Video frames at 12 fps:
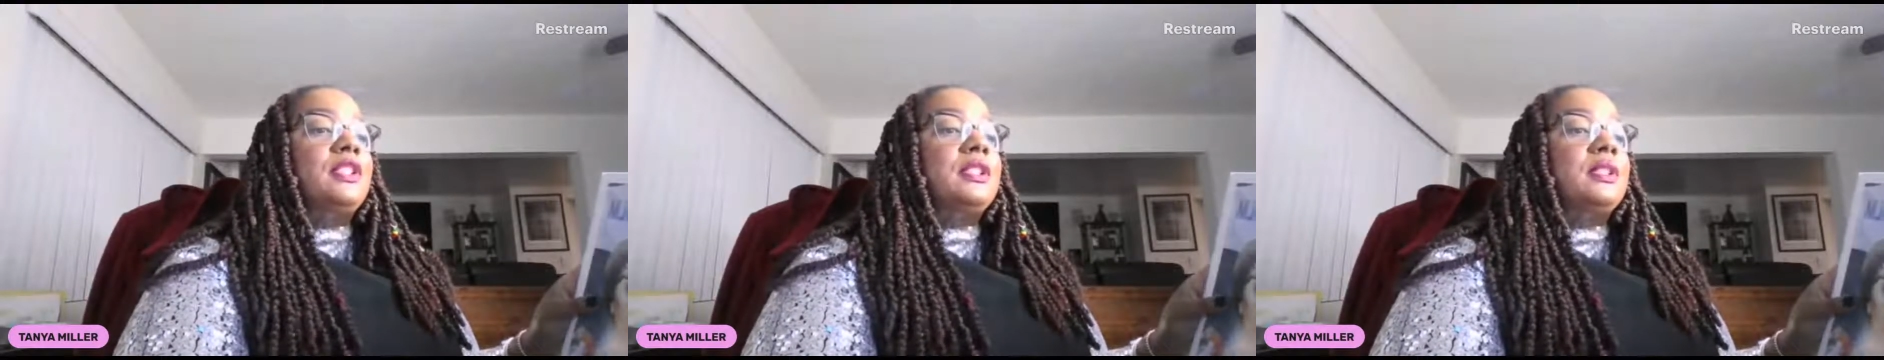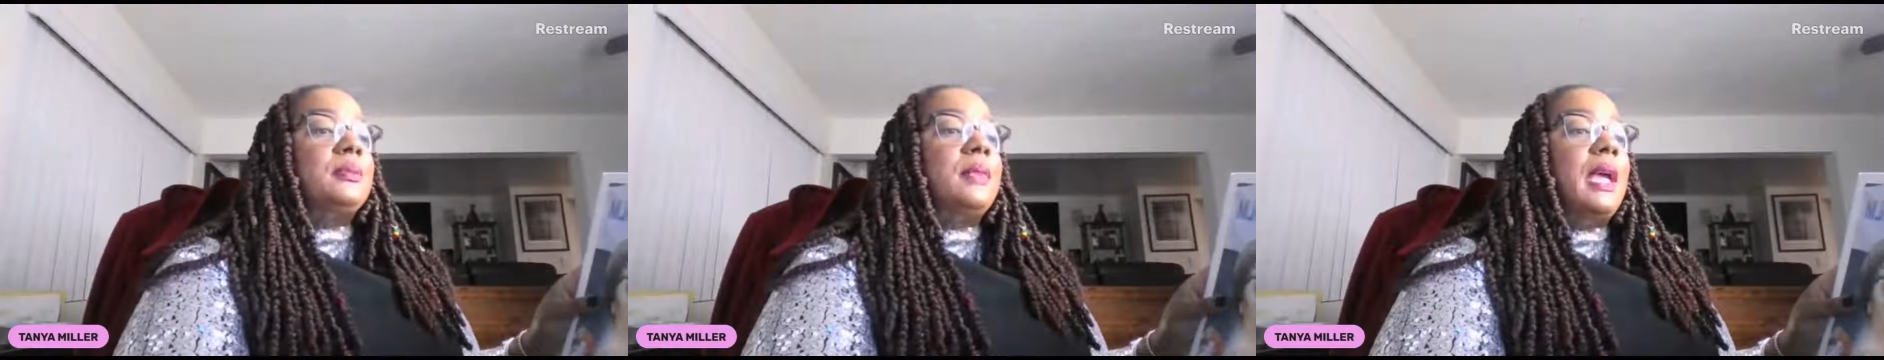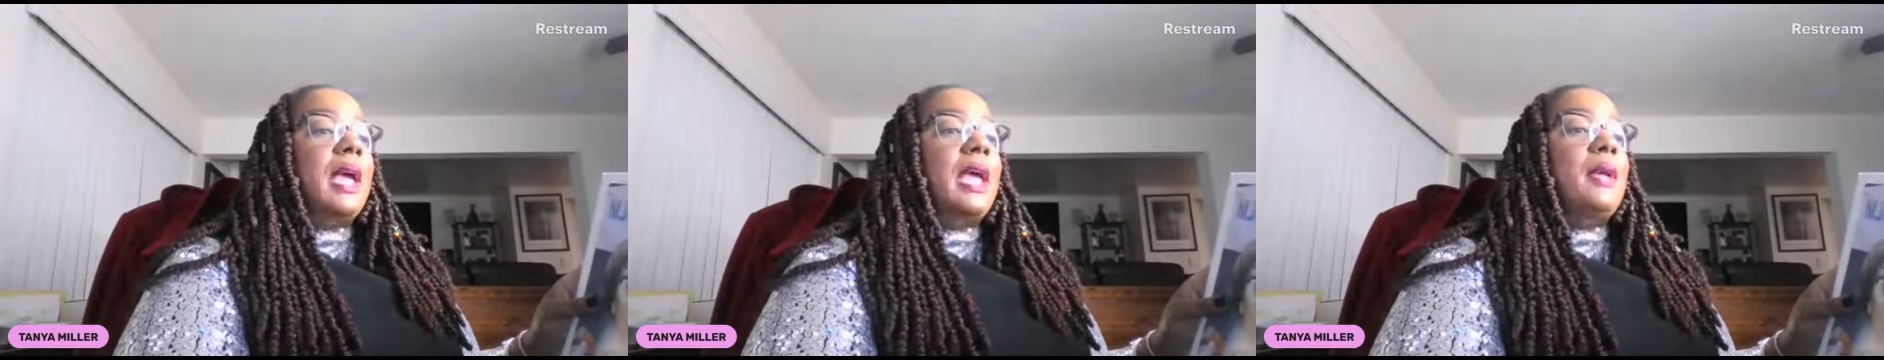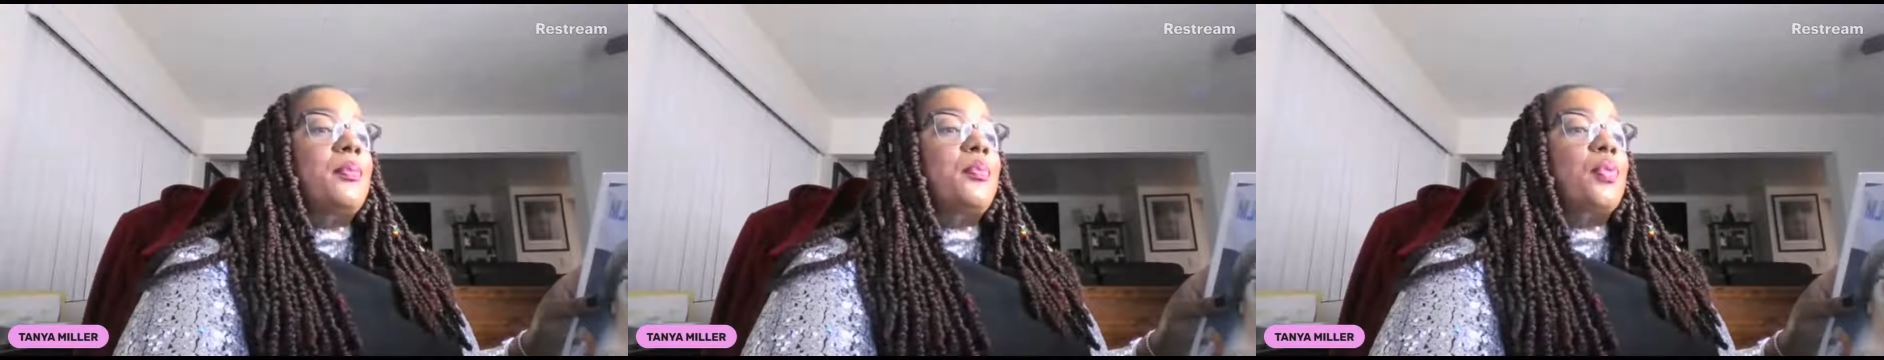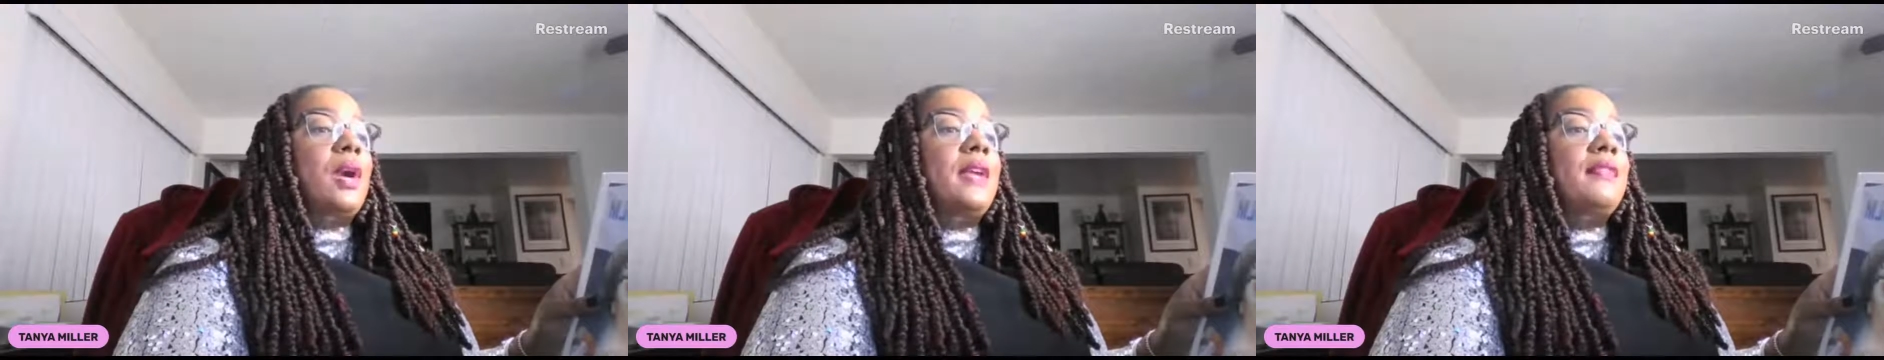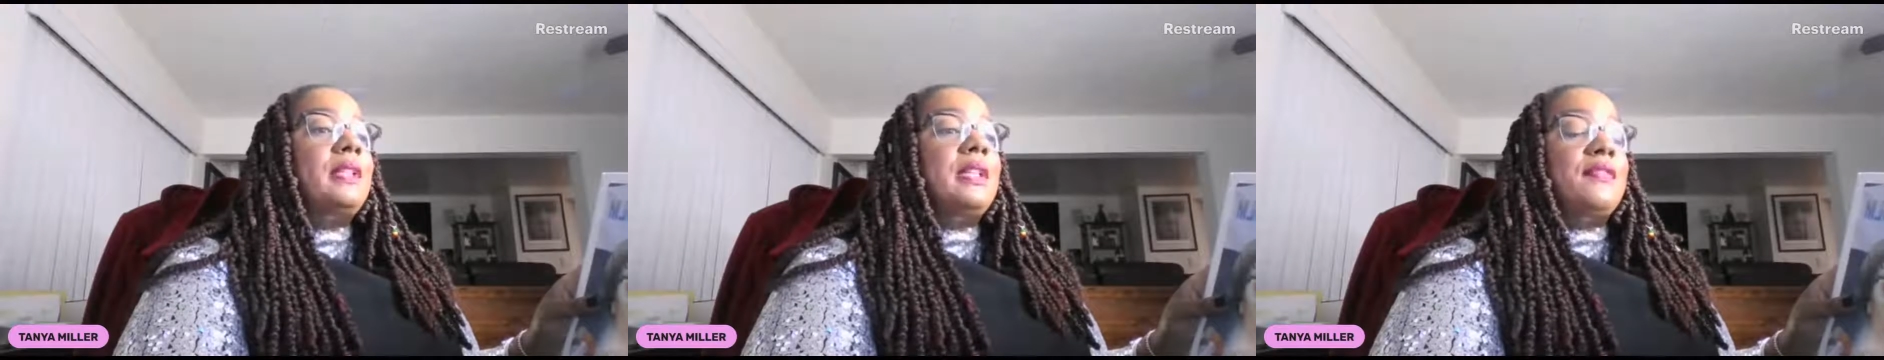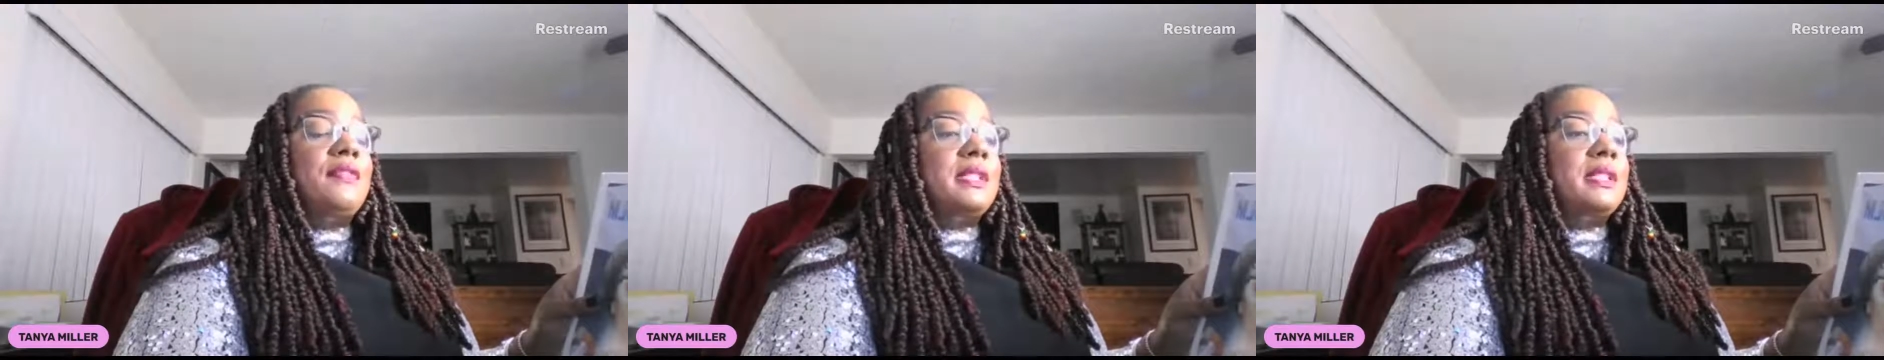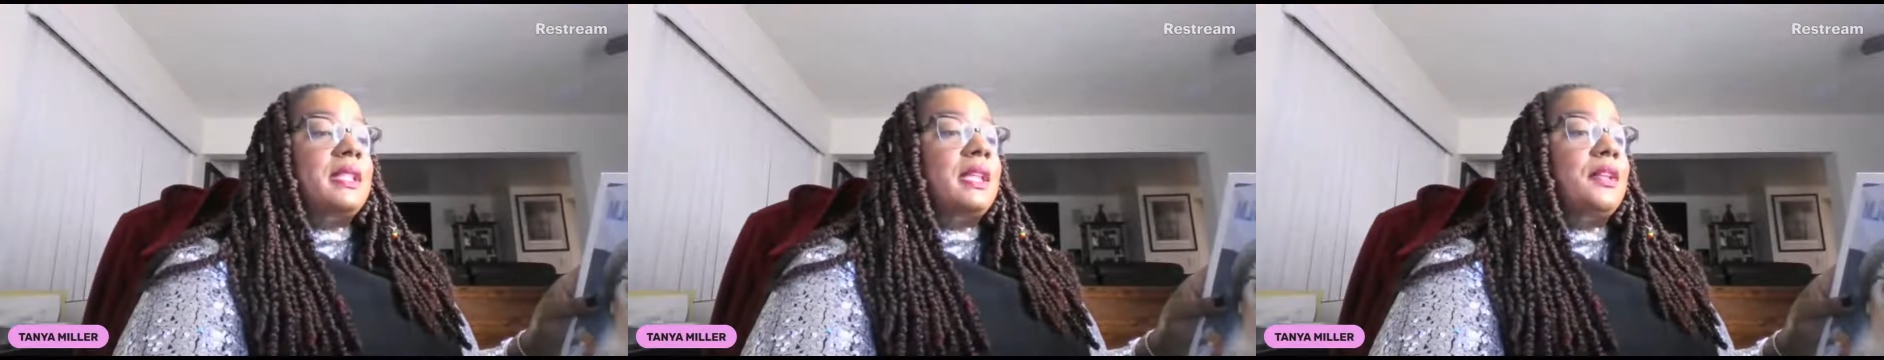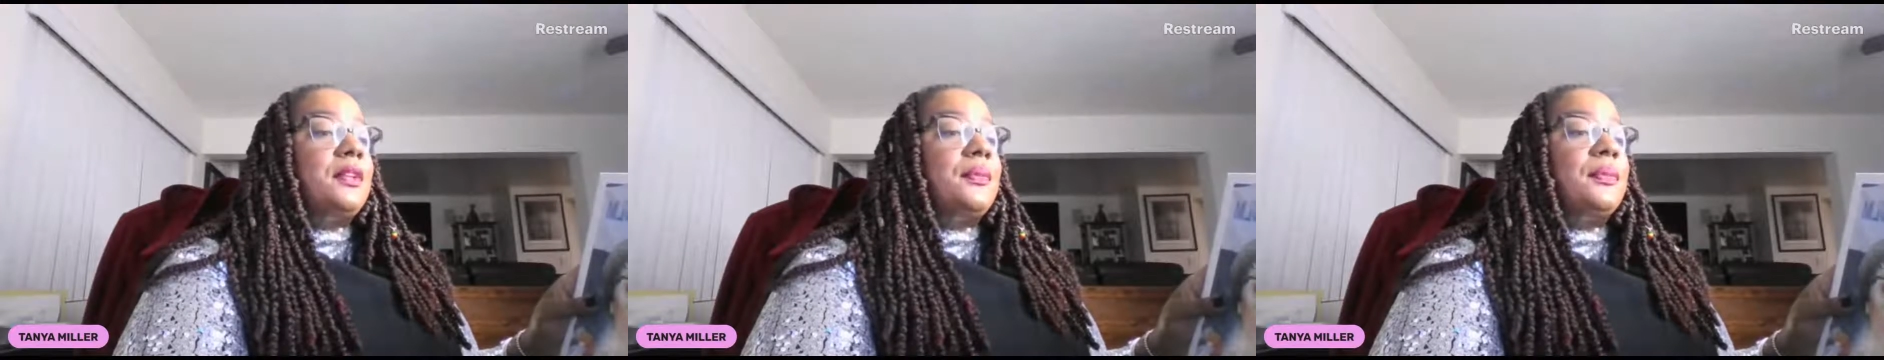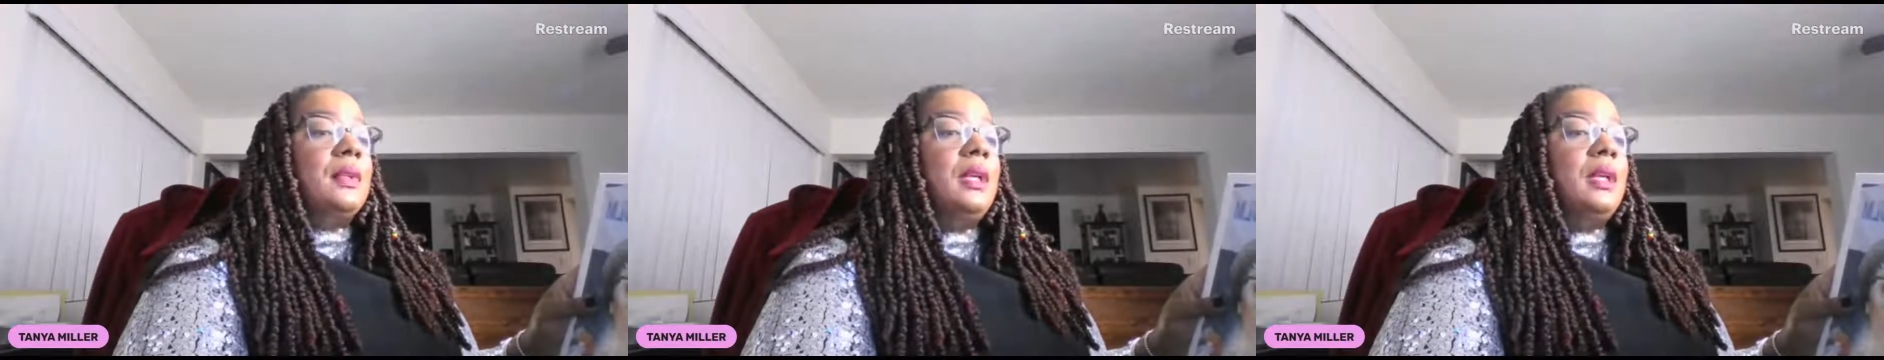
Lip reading: Chisholm, a private investigator.